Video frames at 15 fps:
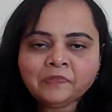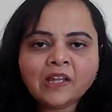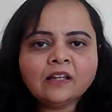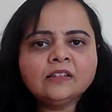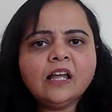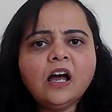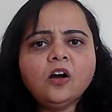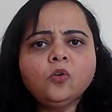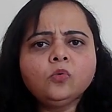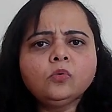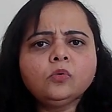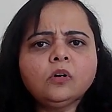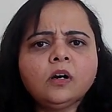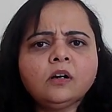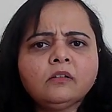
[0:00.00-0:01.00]
Now,
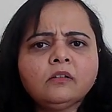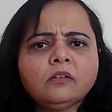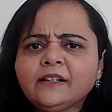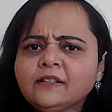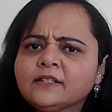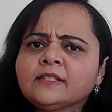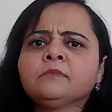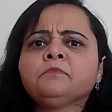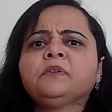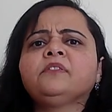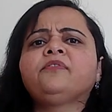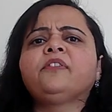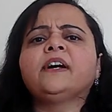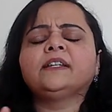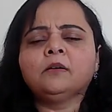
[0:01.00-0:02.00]
let us
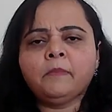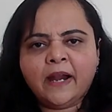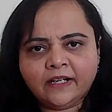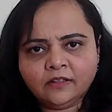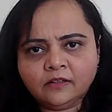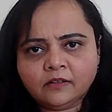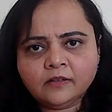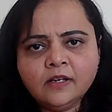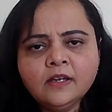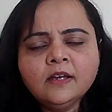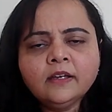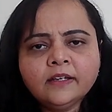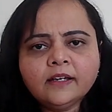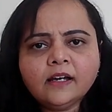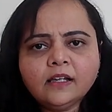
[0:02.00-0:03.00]
simplify the matter.
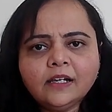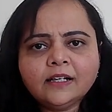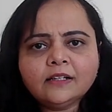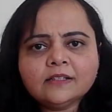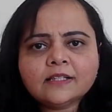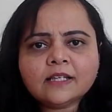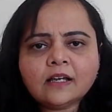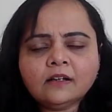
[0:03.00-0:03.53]
Yeah, let us